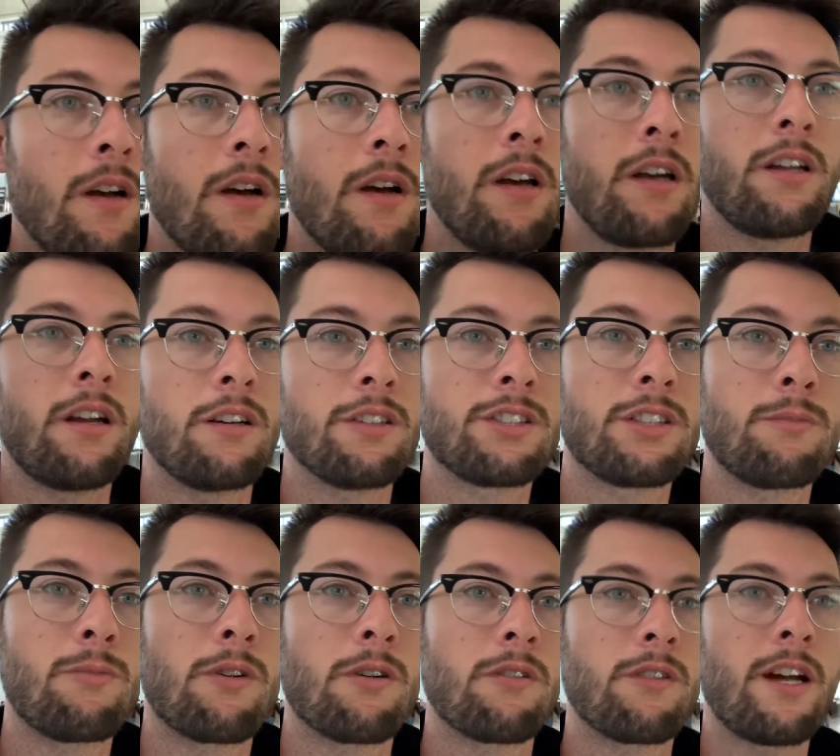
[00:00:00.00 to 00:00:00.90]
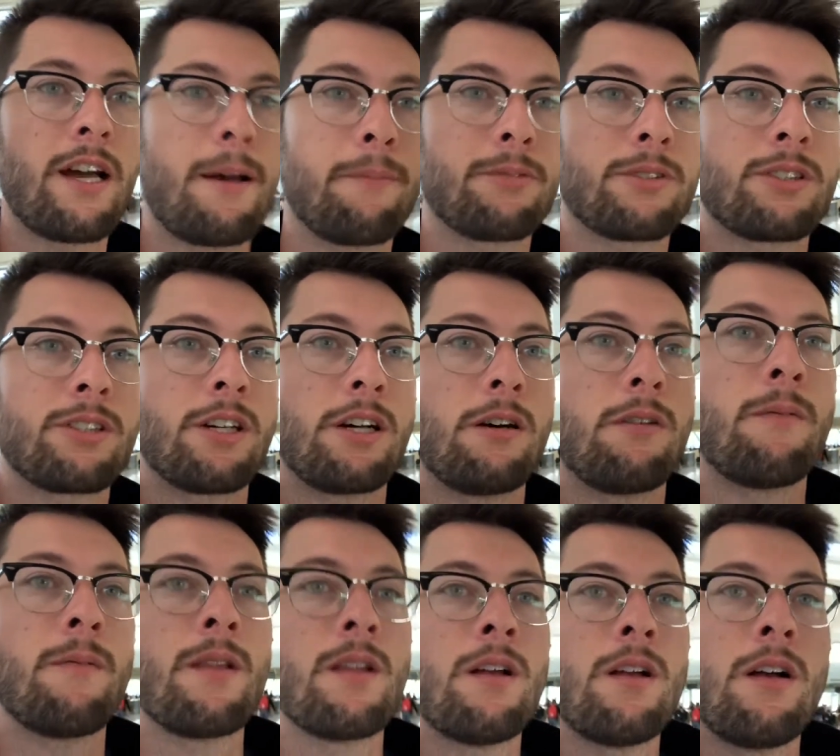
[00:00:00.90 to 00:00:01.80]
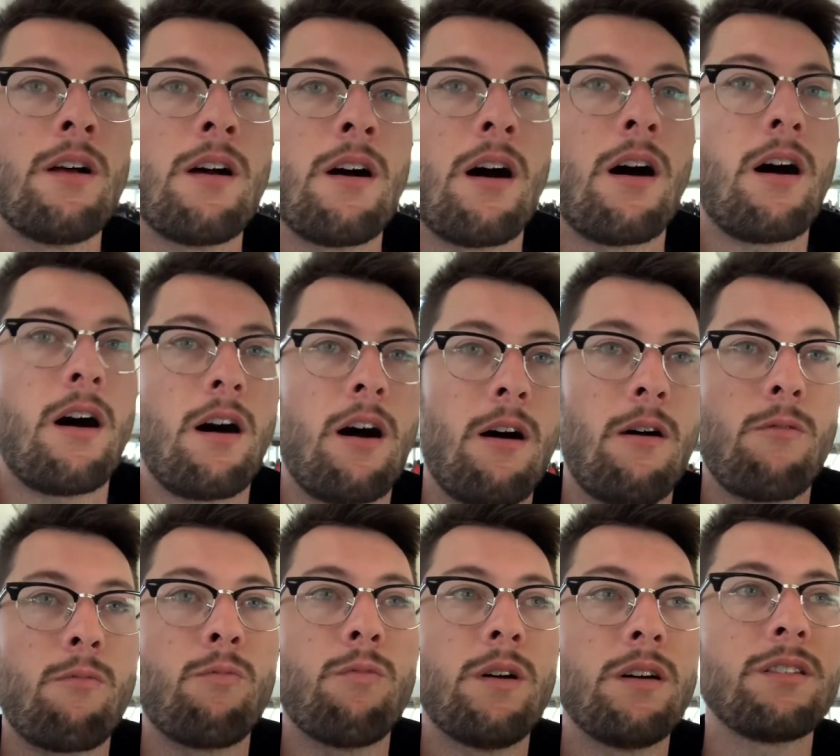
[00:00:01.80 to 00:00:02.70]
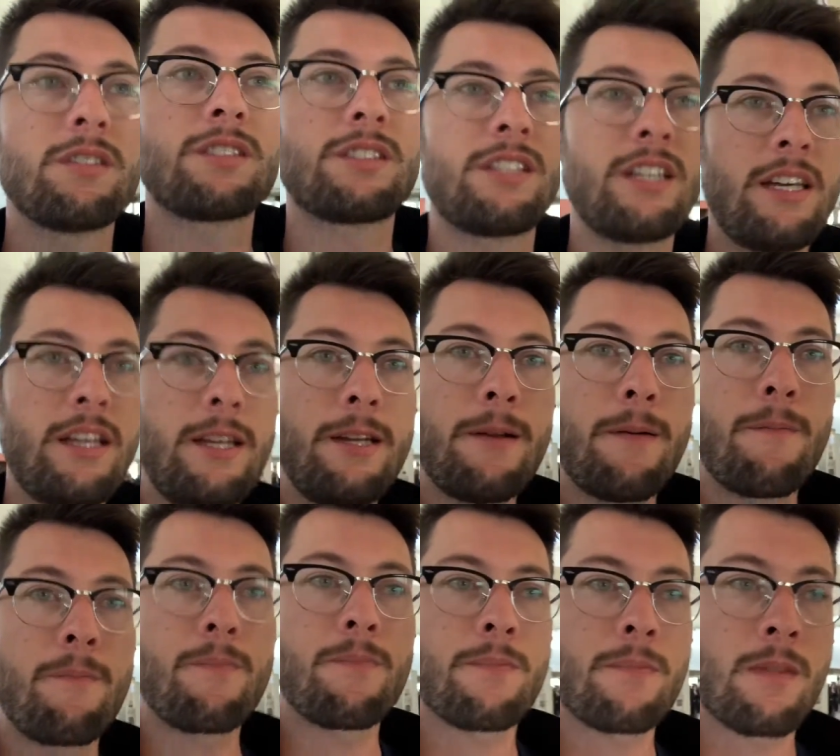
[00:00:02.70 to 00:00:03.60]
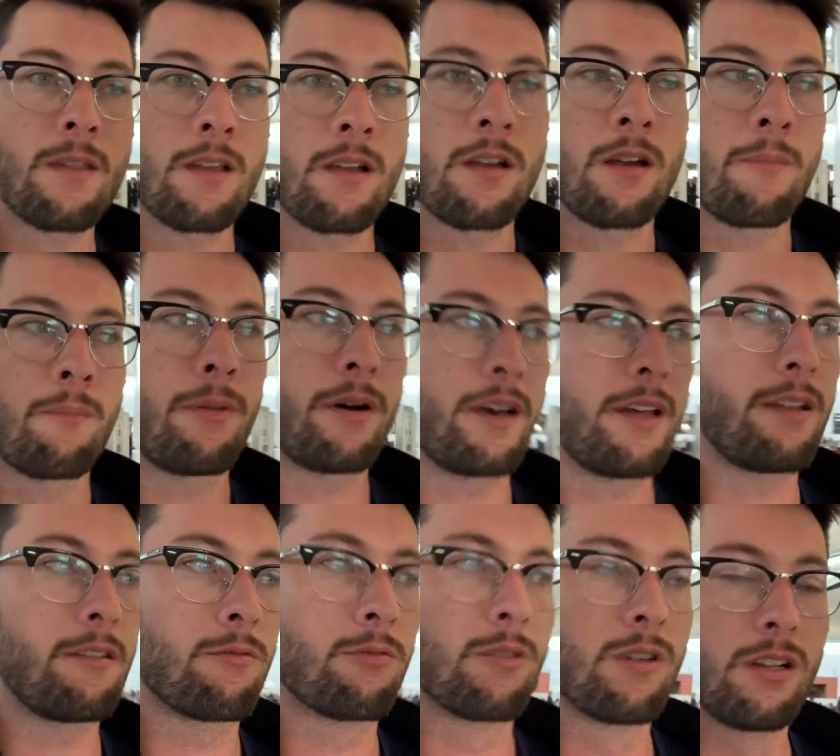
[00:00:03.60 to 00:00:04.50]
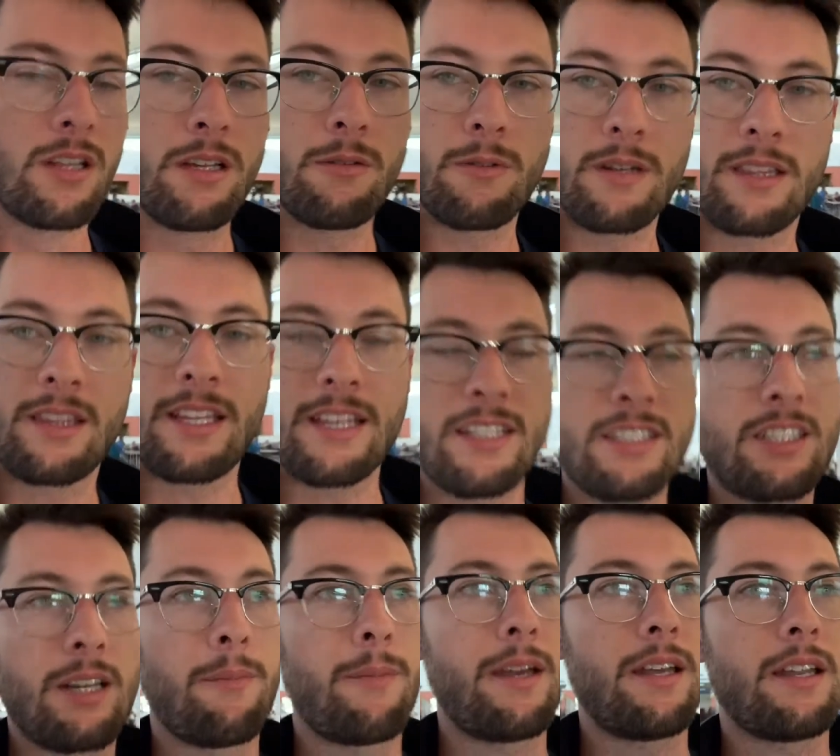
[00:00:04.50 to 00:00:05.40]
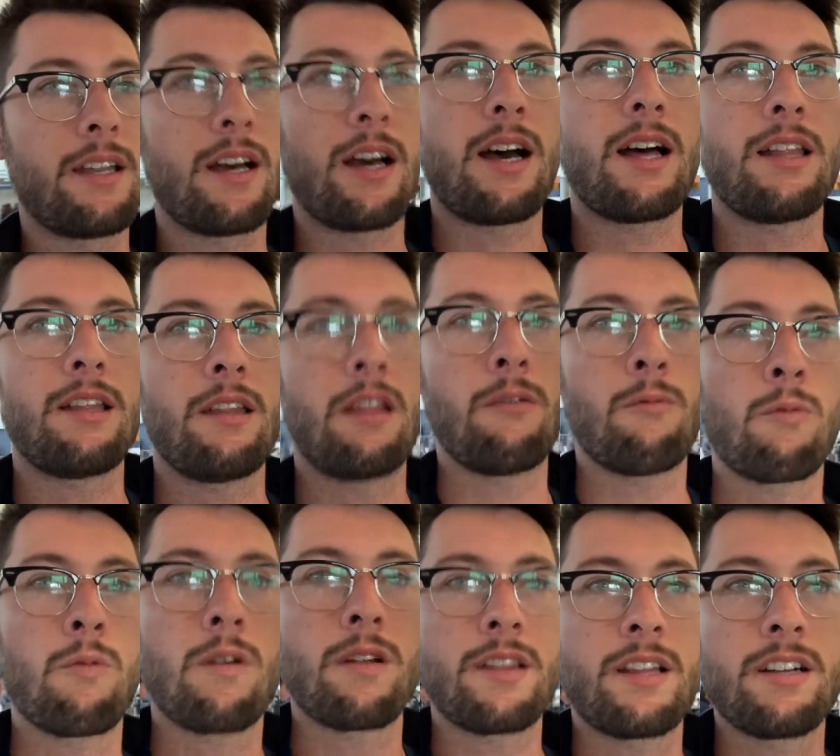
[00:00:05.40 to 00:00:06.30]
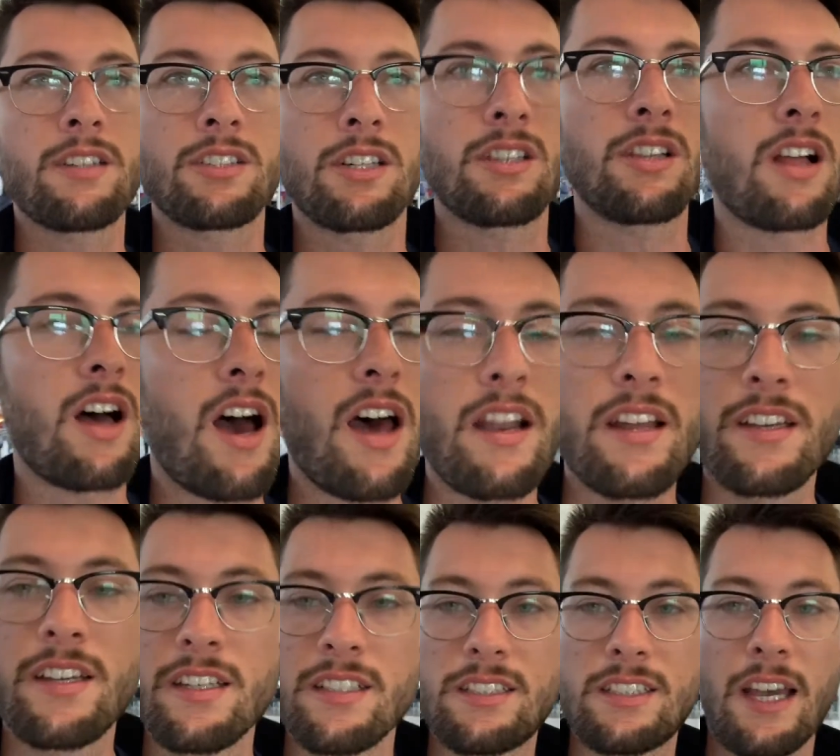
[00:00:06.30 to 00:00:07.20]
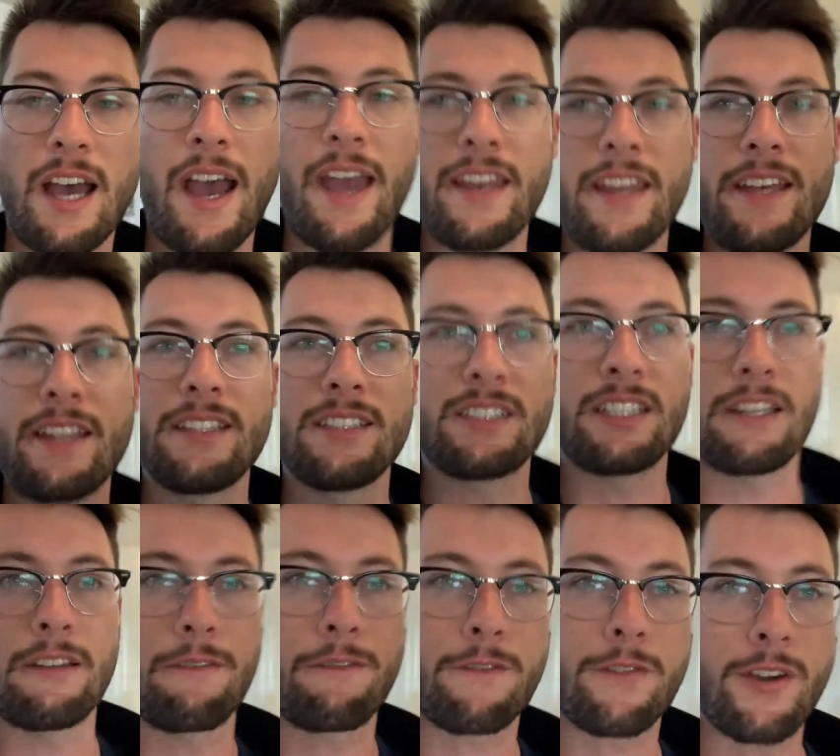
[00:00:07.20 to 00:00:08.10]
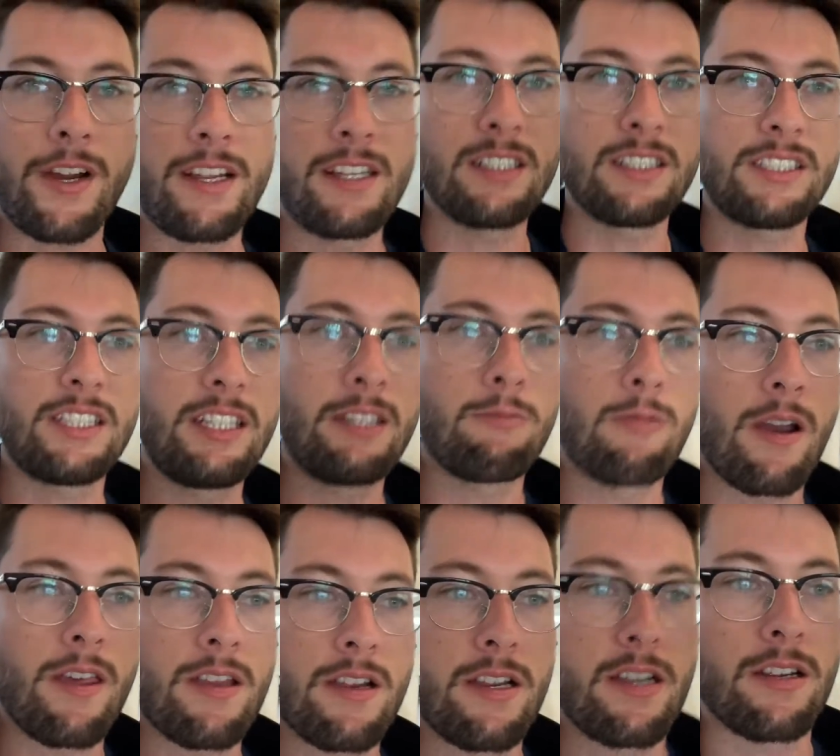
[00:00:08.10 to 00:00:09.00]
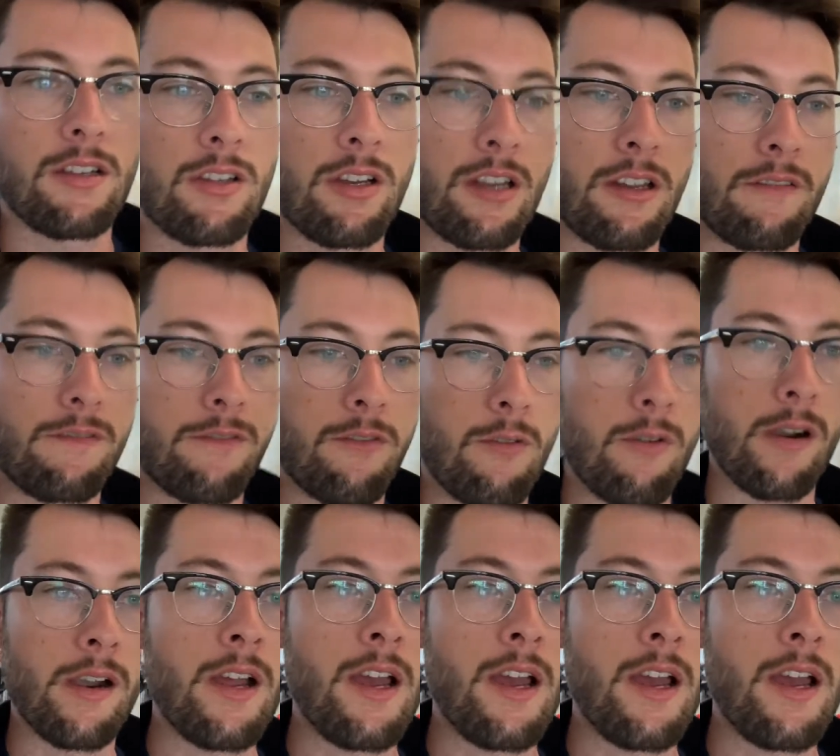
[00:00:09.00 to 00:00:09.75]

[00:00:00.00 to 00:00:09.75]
reps. So we'll see. But really with this, I mean, there's a lot of good tight ends in free agency, whether you're looking for